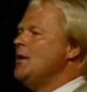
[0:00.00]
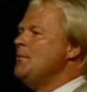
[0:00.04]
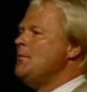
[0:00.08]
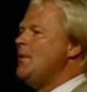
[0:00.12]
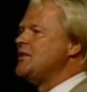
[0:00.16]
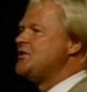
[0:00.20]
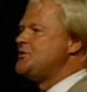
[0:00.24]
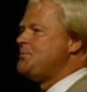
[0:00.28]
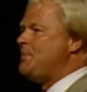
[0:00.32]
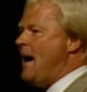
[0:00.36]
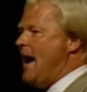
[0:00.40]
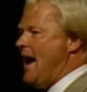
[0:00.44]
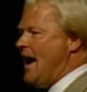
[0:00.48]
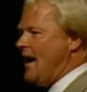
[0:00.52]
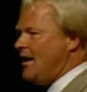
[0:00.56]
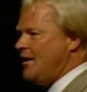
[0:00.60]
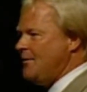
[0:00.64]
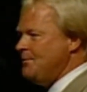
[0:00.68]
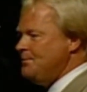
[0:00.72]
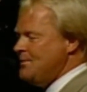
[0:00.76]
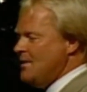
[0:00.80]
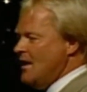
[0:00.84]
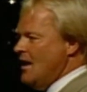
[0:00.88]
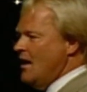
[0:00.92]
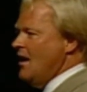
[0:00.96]
of months back.
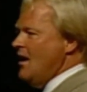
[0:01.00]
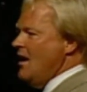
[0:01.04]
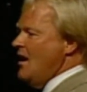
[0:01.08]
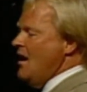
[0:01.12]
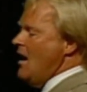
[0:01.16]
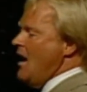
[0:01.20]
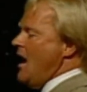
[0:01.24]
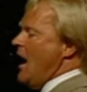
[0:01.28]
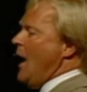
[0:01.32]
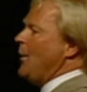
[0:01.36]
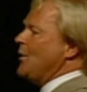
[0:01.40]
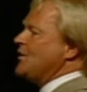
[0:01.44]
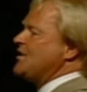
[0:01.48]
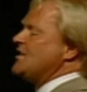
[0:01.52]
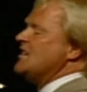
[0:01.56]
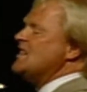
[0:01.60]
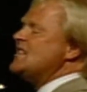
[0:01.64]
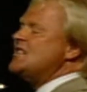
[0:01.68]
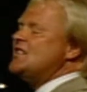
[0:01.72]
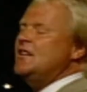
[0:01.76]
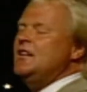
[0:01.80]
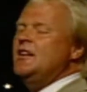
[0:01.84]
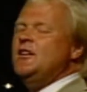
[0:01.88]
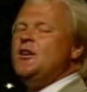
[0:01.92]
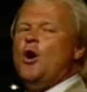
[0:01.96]
I was
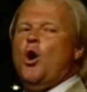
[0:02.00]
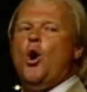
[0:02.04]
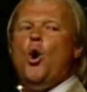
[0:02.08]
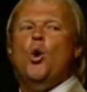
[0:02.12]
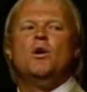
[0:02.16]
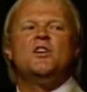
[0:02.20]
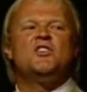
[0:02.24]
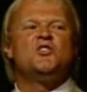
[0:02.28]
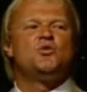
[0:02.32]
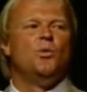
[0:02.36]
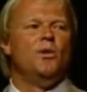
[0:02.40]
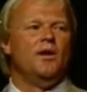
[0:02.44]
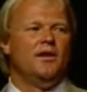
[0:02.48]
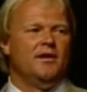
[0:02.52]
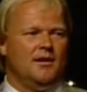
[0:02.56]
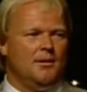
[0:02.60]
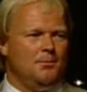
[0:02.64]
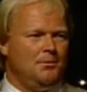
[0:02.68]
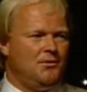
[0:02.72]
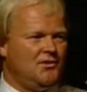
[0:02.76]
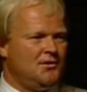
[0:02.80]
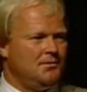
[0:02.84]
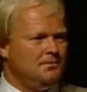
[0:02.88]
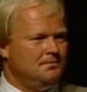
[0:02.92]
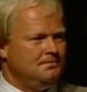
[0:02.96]
listening to Otis
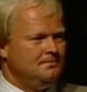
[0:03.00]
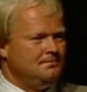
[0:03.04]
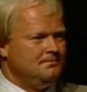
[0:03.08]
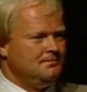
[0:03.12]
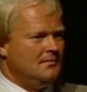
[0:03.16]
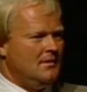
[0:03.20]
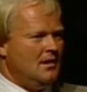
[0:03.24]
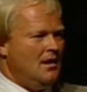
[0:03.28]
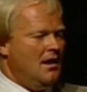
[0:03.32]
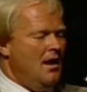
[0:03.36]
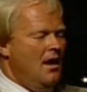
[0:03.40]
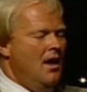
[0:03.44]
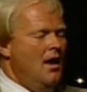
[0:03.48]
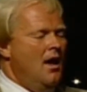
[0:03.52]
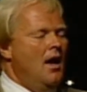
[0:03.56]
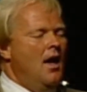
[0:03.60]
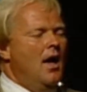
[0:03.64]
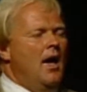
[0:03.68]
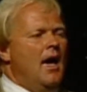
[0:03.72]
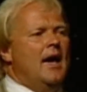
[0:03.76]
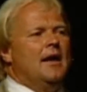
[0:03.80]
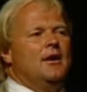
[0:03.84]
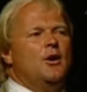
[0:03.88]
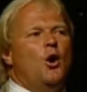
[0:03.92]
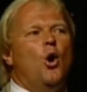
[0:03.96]
Williams,
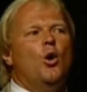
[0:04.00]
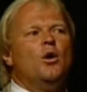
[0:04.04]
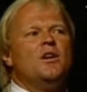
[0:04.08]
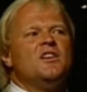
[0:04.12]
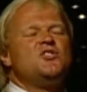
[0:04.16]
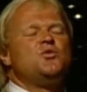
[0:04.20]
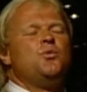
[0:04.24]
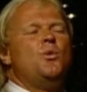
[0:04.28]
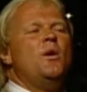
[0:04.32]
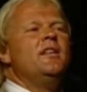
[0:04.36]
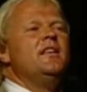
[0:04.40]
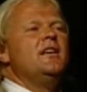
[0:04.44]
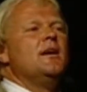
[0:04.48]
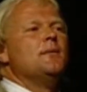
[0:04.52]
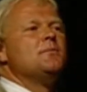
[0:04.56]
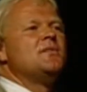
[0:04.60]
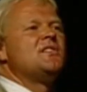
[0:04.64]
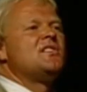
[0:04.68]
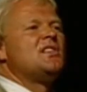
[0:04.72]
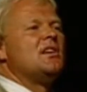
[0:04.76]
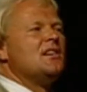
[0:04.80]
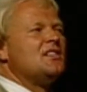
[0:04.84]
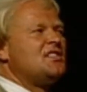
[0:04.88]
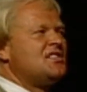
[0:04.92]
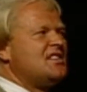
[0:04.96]
and Otis
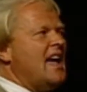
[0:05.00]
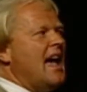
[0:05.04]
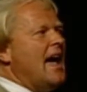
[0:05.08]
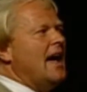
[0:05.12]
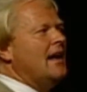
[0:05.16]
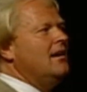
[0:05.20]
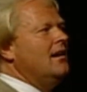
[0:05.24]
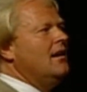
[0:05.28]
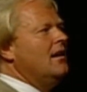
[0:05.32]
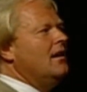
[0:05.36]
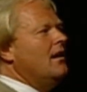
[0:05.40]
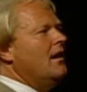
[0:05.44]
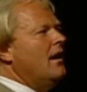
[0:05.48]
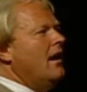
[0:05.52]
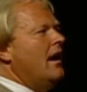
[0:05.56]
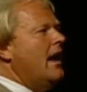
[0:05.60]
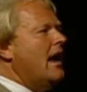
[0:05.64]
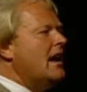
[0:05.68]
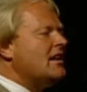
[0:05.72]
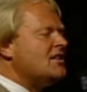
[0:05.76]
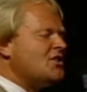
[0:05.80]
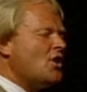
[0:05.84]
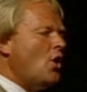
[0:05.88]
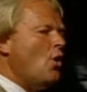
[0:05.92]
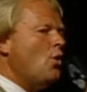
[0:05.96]
Williams said,
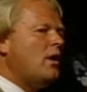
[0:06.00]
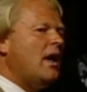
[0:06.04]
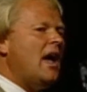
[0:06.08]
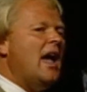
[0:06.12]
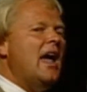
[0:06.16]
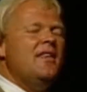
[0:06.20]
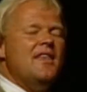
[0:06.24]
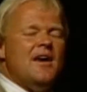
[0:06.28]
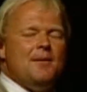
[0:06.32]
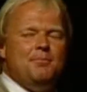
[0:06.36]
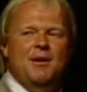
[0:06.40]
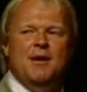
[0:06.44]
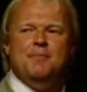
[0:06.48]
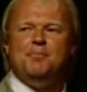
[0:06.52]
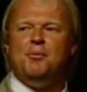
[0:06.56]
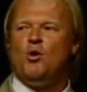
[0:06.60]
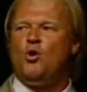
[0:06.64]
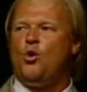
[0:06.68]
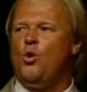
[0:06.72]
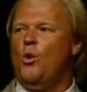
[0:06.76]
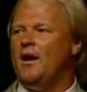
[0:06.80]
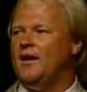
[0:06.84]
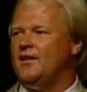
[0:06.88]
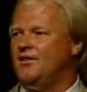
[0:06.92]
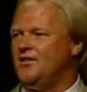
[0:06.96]
it's okay that people
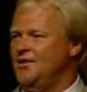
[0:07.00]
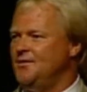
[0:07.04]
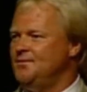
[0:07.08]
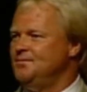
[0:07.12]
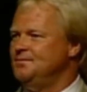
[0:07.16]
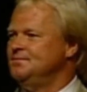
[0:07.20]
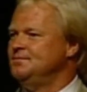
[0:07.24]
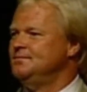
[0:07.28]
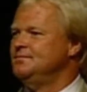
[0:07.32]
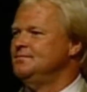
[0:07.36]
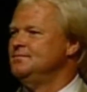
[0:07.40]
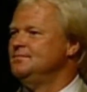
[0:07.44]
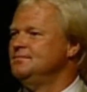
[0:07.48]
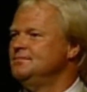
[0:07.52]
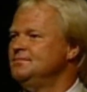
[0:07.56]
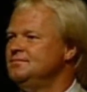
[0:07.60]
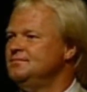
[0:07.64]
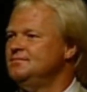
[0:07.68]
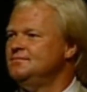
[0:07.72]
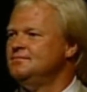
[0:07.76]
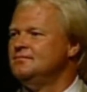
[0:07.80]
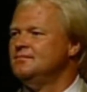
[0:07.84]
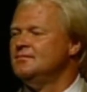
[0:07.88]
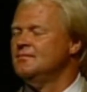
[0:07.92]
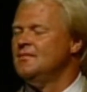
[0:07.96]
quit.
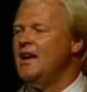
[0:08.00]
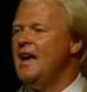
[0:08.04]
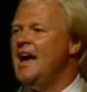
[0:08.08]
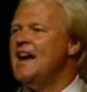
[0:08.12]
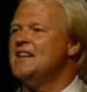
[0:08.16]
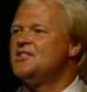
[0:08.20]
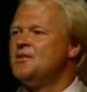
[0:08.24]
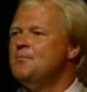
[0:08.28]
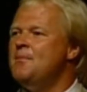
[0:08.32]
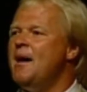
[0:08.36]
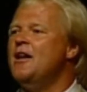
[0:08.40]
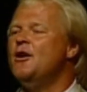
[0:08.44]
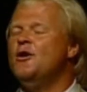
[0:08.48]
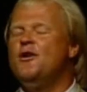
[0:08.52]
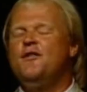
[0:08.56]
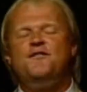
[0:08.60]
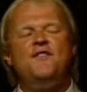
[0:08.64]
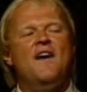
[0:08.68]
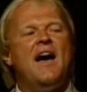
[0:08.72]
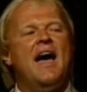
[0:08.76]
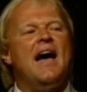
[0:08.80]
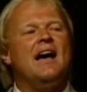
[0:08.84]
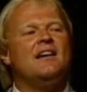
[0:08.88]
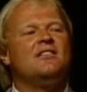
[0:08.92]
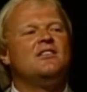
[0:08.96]
As a matter of
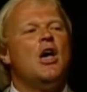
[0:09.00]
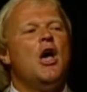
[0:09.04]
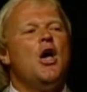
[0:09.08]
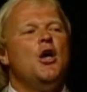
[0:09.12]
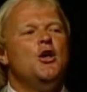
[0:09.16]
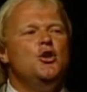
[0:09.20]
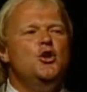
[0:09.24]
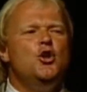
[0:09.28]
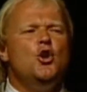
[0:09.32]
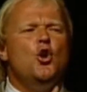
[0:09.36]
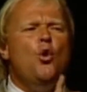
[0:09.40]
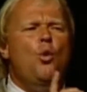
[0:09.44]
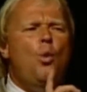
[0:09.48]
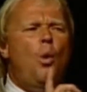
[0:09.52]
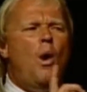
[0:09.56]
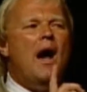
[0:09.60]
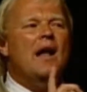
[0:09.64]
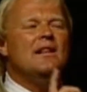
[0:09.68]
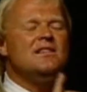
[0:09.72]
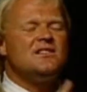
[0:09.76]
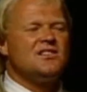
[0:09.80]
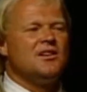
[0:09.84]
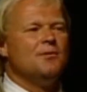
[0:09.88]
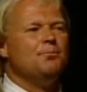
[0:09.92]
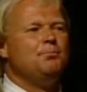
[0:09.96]
fact, you
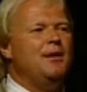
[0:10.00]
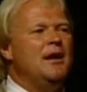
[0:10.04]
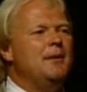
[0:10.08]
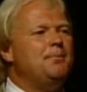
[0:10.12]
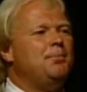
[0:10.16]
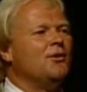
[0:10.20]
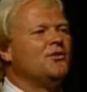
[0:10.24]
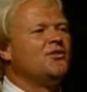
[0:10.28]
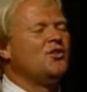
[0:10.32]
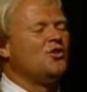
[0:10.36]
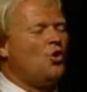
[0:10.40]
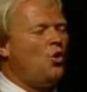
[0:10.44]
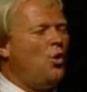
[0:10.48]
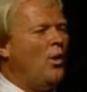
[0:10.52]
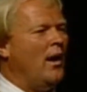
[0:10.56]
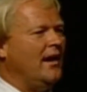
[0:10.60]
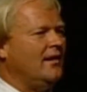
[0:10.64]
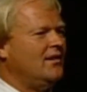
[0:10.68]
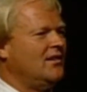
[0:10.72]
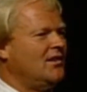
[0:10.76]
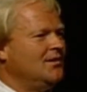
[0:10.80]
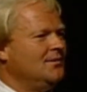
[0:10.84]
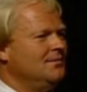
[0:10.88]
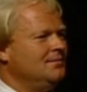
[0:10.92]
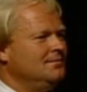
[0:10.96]
want some people to
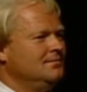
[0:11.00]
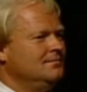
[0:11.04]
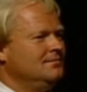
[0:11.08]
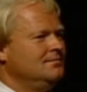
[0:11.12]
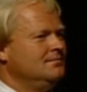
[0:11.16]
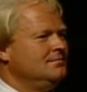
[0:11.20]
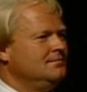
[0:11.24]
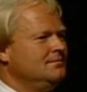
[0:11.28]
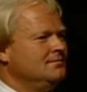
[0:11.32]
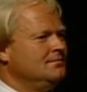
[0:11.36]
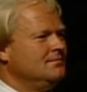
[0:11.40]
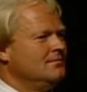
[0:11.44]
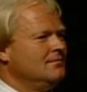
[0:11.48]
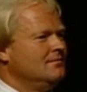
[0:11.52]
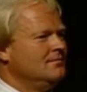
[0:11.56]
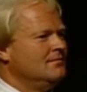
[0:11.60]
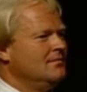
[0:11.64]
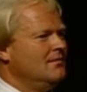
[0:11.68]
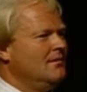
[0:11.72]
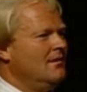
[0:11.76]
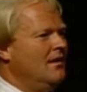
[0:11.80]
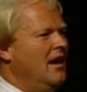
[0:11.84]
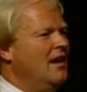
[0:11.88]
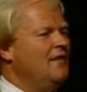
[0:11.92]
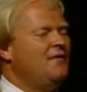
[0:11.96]
quit.
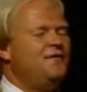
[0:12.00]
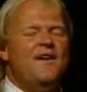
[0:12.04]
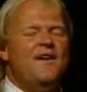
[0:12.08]
In